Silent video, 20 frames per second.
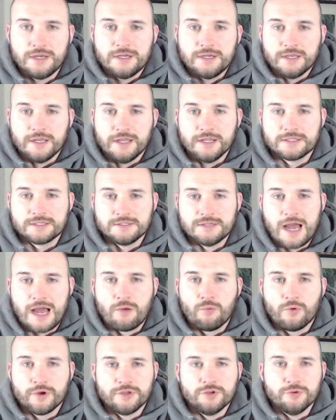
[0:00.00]
It's
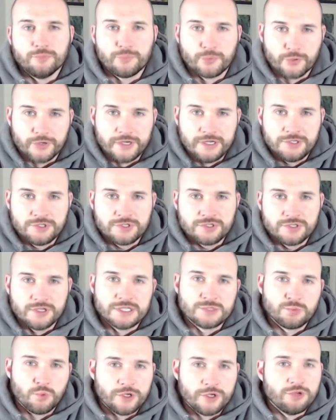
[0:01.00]
not what you preach,
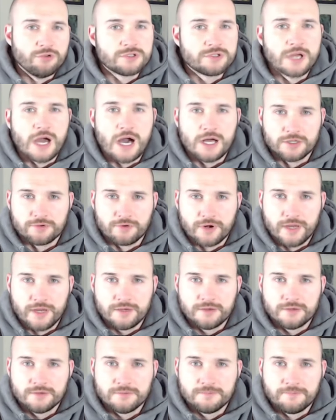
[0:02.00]
it's what you
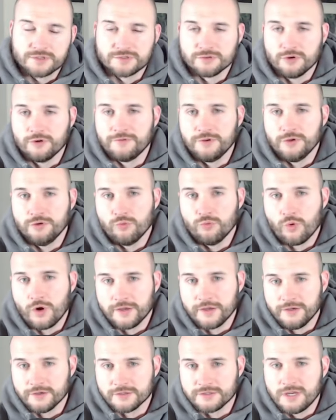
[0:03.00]
tolerate. If you
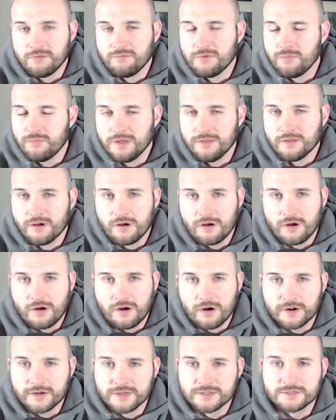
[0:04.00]
want your team to be the
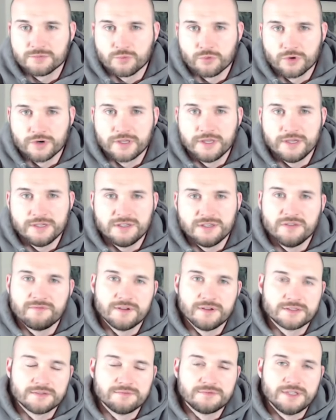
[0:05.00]
hardest working
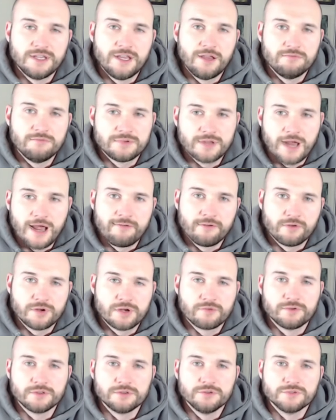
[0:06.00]
defensive team, diving on
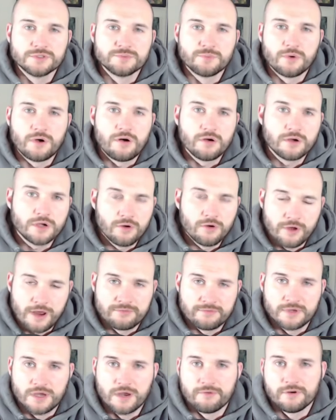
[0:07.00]
every loose ball, going
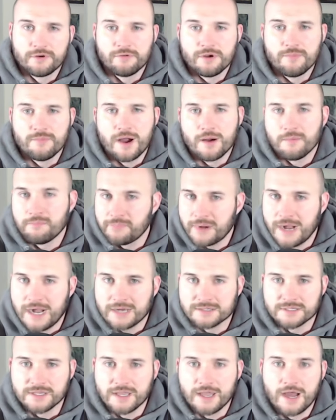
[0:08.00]
after every rebound,
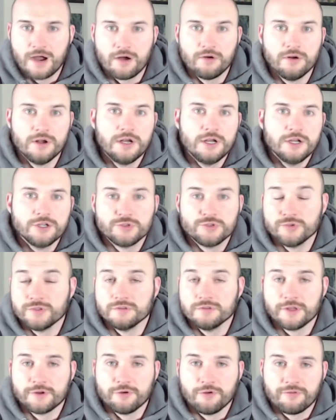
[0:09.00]
boxing out, doing the
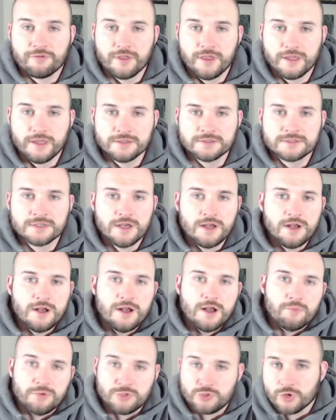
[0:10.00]
little things,
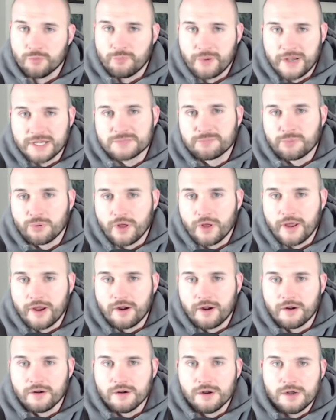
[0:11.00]
but your best
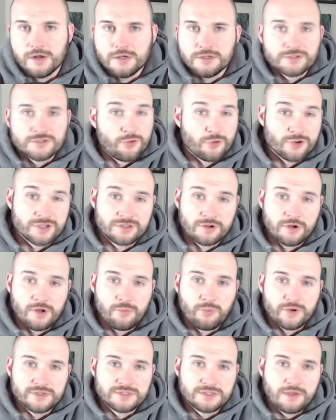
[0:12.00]
player scores thirty
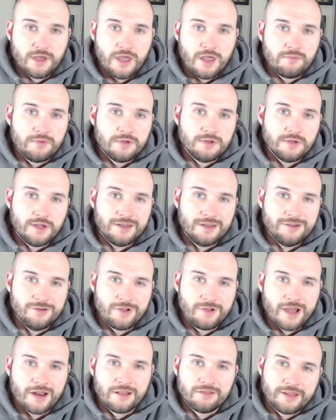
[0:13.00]
points a game and, and you
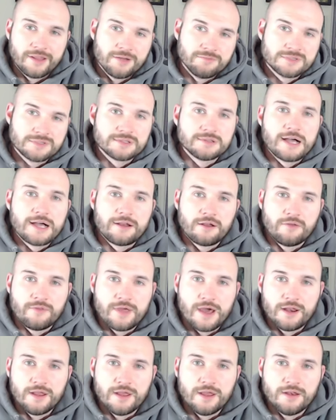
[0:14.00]
kind of let him slide on
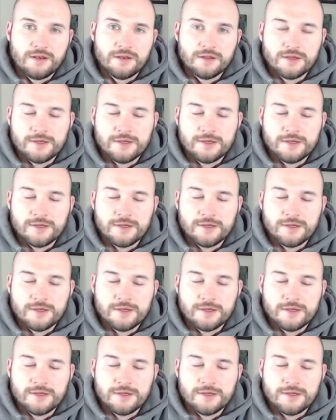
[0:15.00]
that end,